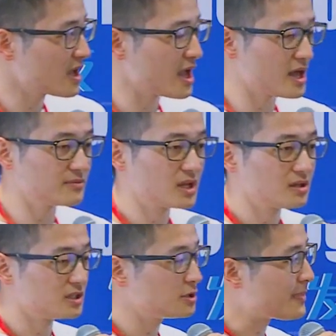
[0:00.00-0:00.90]
And
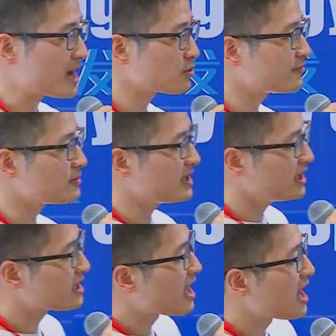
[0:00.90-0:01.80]
little background for
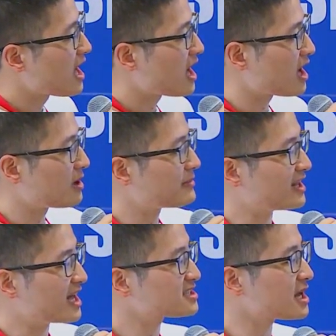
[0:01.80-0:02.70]
me: uh, my
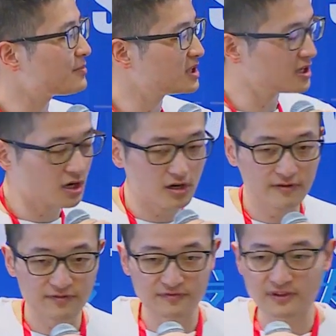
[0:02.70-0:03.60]
last company
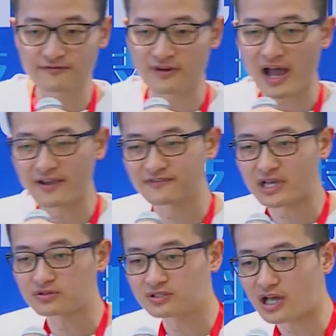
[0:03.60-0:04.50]
earned fifteen thousand five
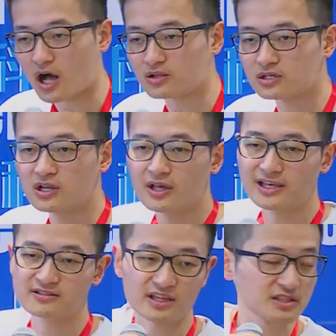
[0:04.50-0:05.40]
hundred dollars
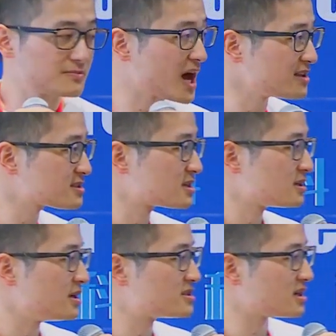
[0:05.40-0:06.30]
in six months.
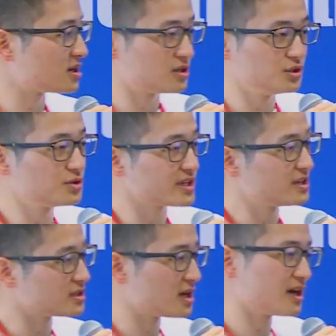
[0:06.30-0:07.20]
It's a news,
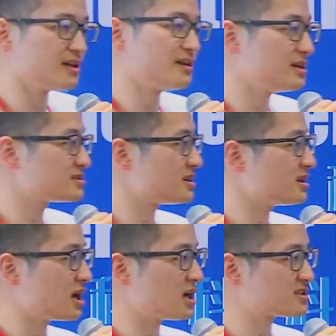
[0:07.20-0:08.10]
uh, it's
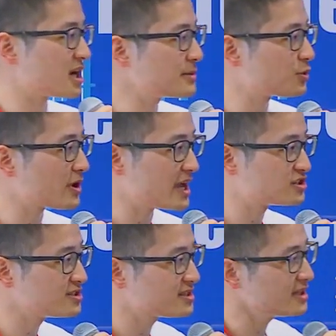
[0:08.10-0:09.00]
a, a study board
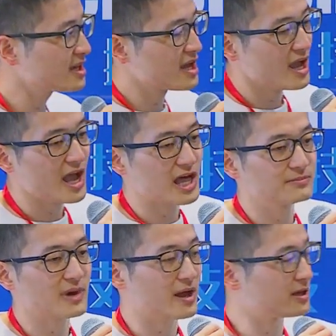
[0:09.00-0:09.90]
agency.
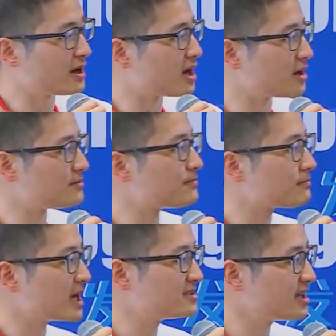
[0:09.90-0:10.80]
And my, um,
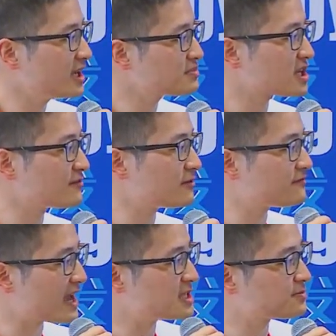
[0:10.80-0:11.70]
my team come from
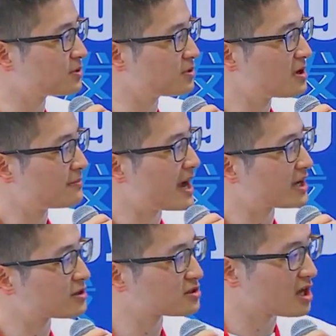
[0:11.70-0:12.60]
Facebook,
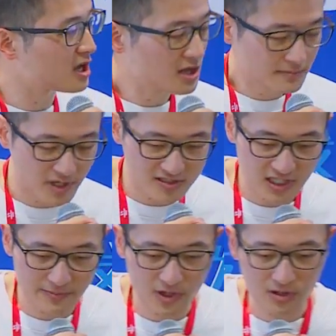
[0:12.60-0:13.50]
Microsoft,
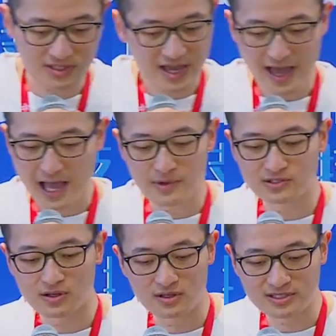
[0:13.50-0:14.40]
Placebos,
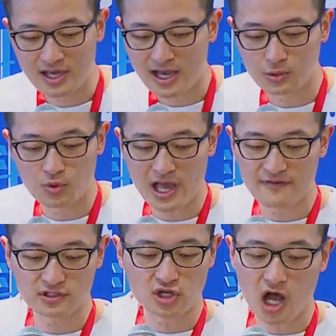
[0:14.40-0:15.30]
Amazons, and we
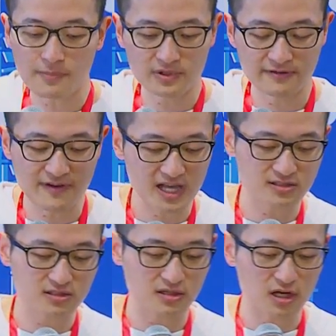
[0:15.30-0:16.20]
have a top
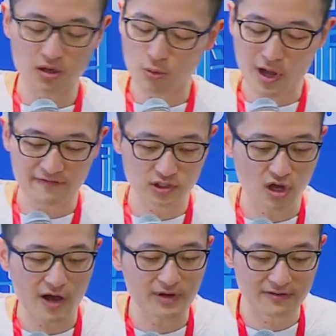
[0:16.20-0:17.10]
investor, uh, we have a
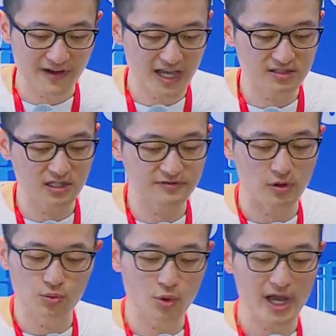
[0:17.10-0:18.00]
top advisors
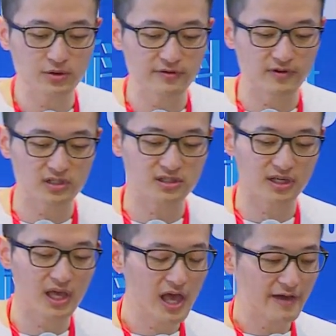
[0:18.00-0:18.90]
from Wuhan
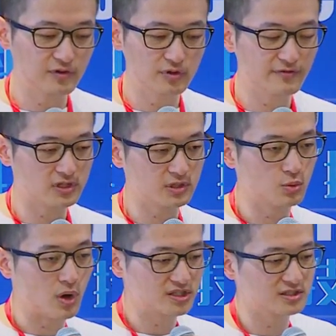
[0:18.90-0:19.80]
University and University
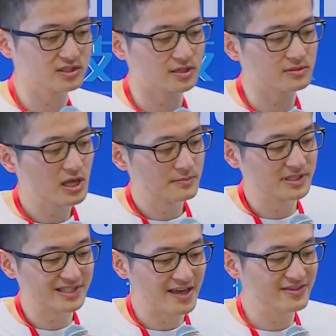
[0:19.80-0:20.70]
of Washington.
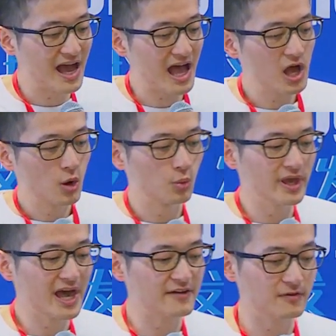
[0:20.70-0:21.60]
Besides that,
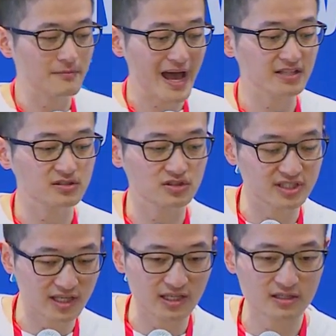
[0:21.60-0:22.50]
we have a master
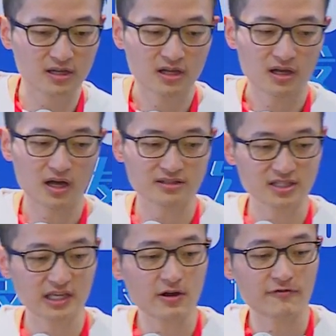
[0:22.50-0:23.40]
team, a
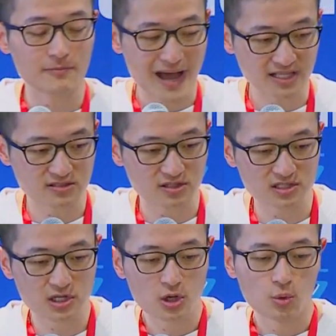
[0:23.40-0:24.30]
team of
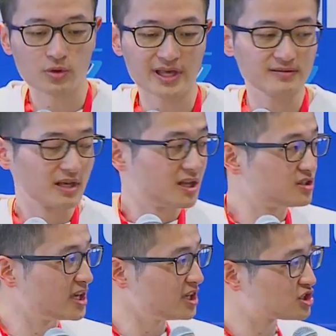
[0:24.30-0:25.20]
masters who can
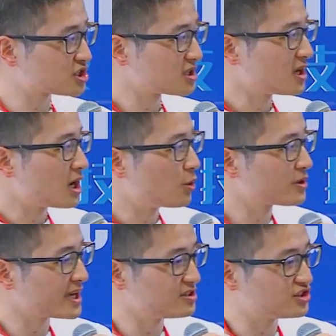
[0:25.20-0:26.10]
teach, who
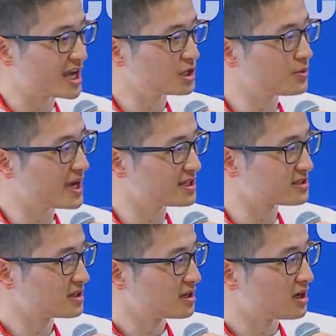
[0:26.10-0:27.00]
can generate
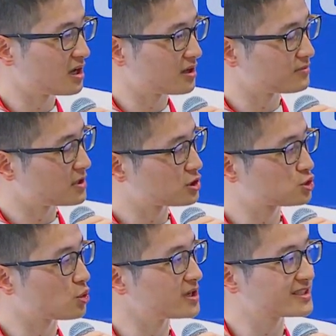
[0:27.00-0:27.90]
uh,
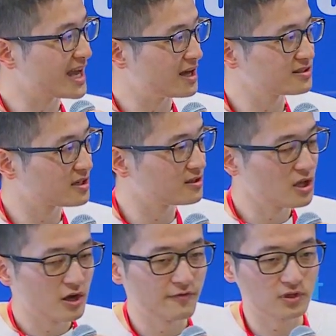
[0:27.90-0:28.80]
short content
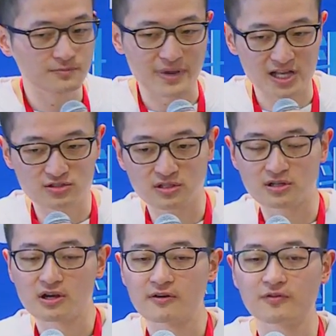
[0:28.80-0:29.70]
for the
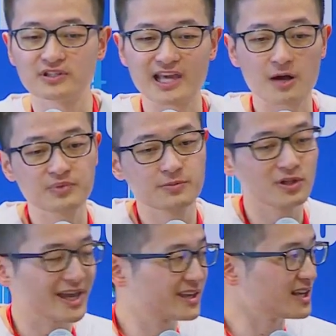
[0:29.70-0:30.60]
bachelor, for the young people
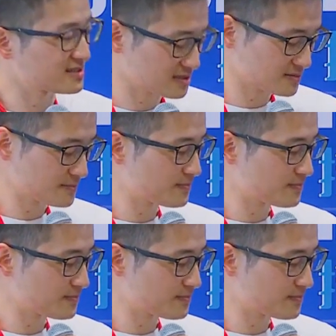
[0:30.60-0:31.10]
like us.